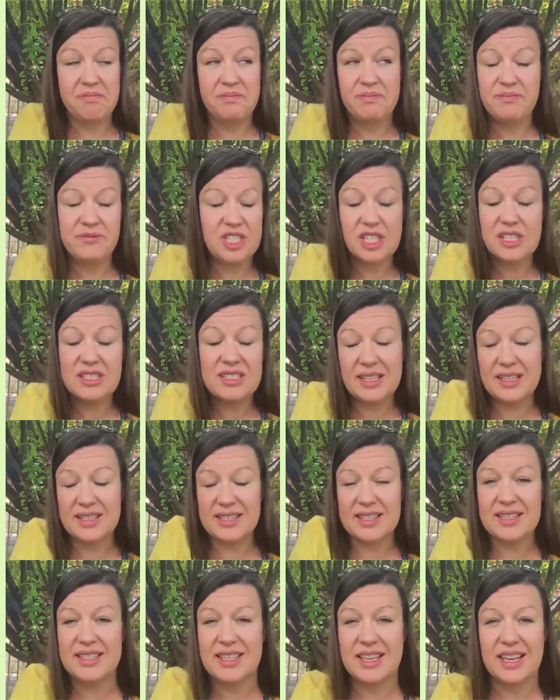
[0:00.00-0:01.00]
just
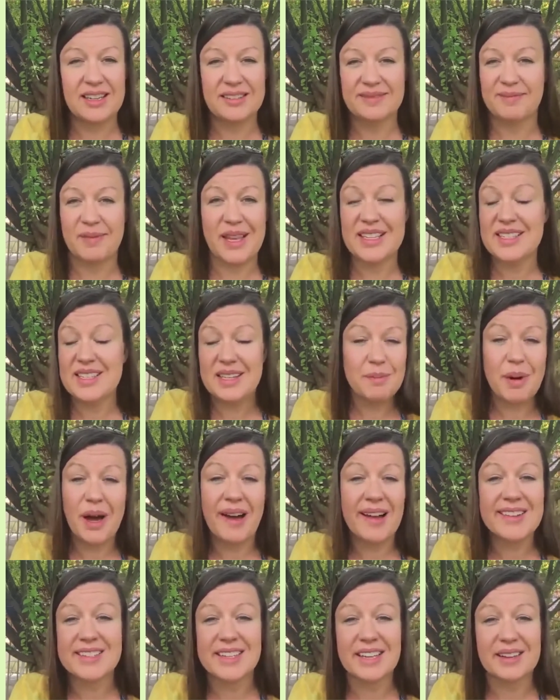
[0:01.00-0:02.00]
existing isn't
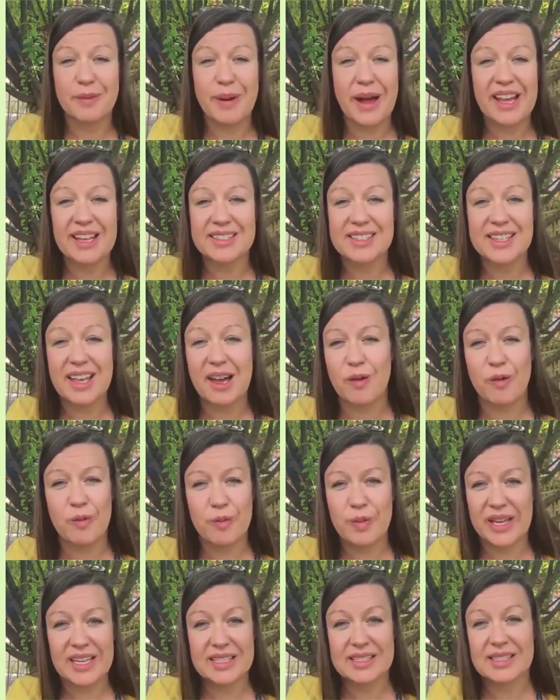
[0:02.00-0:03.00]
positive by itself,
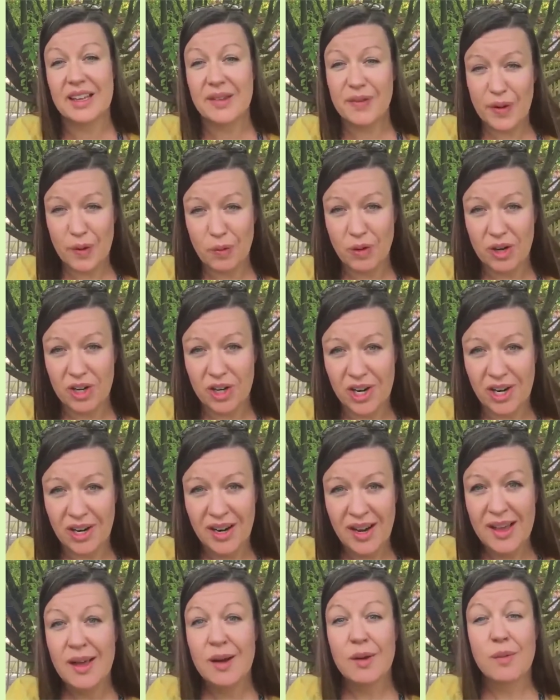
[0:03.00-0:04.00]
because if it were,
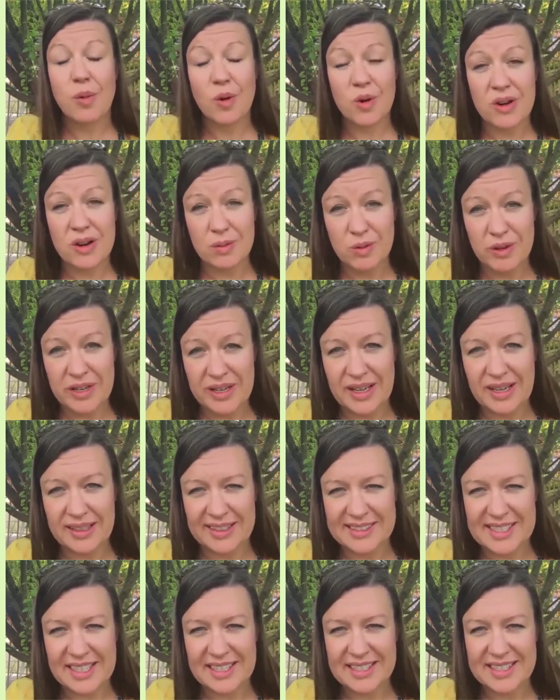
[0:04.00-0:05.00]
boredom wouldn't
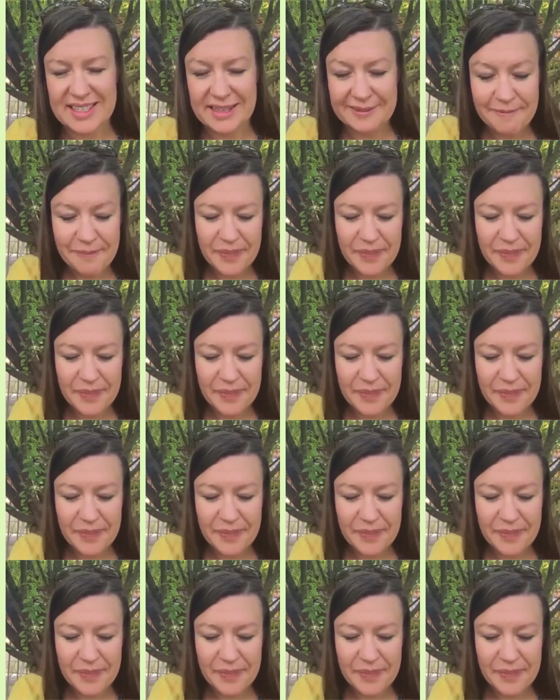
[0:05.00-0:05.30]
exist.